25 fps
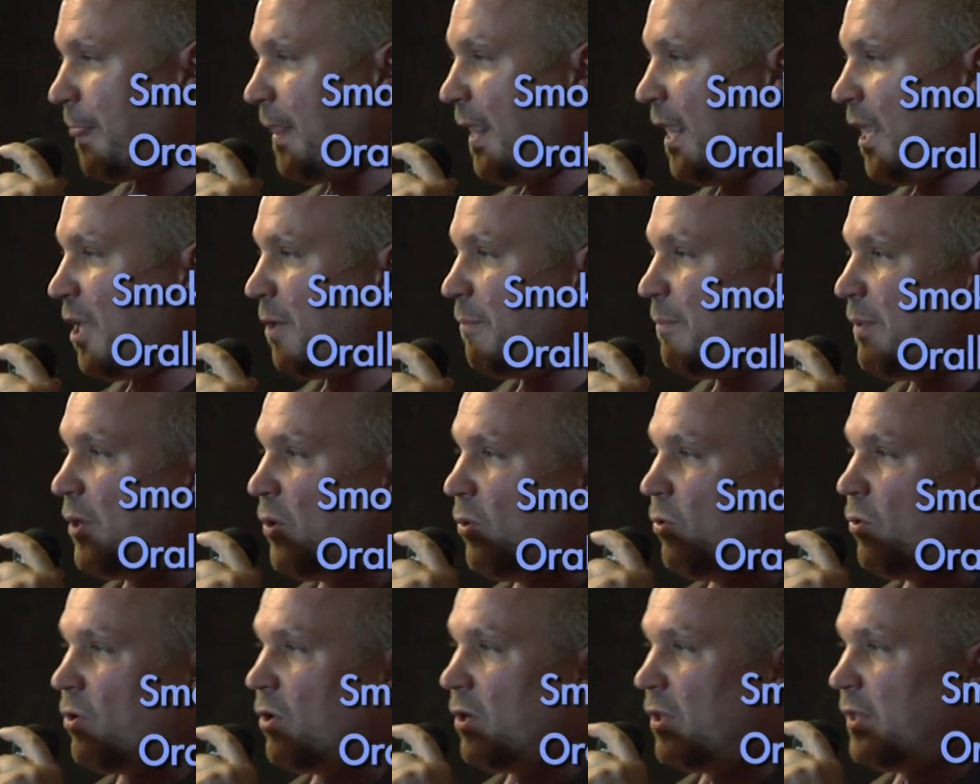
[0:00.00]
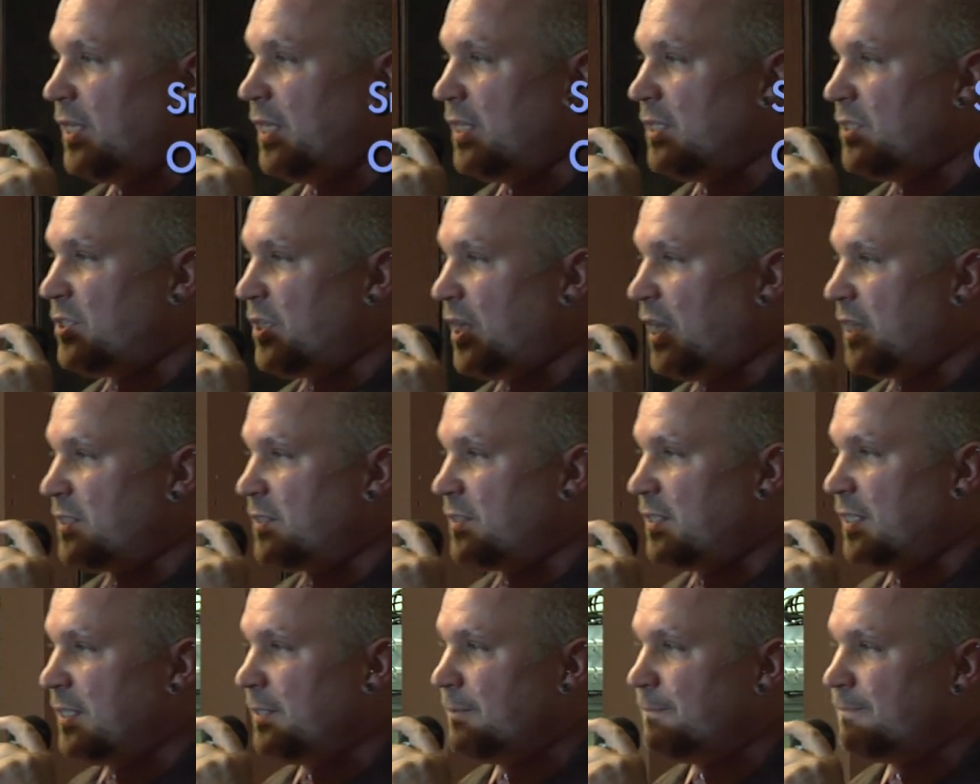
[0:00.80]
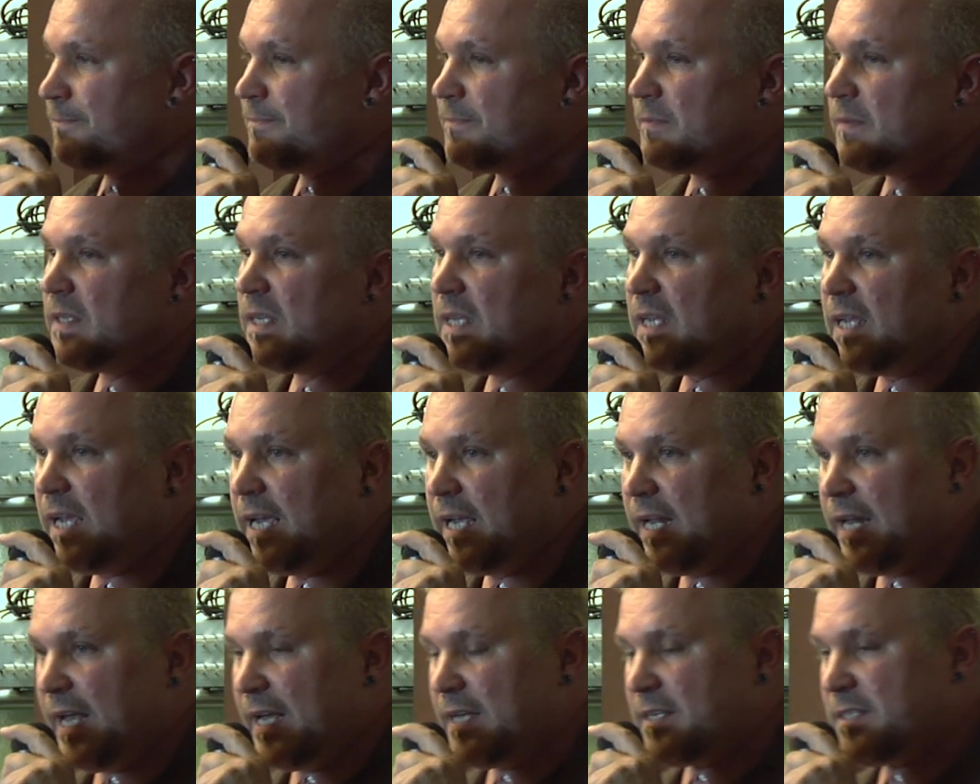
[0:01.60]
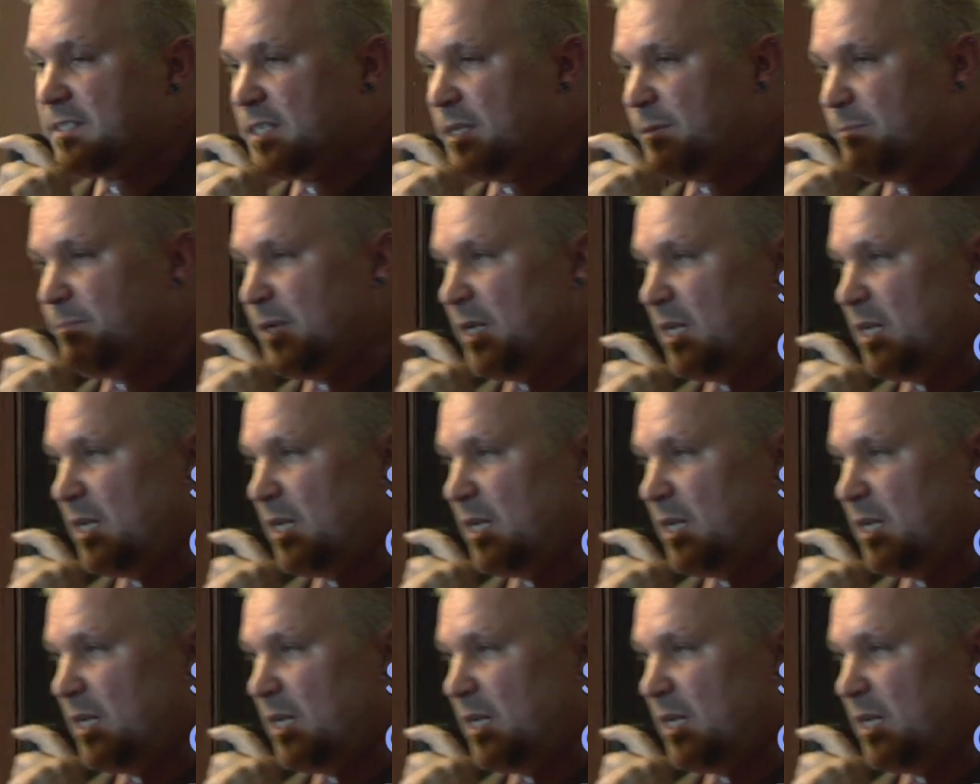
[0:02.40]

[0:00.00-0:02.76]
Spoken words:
it can be orally ingested, it has some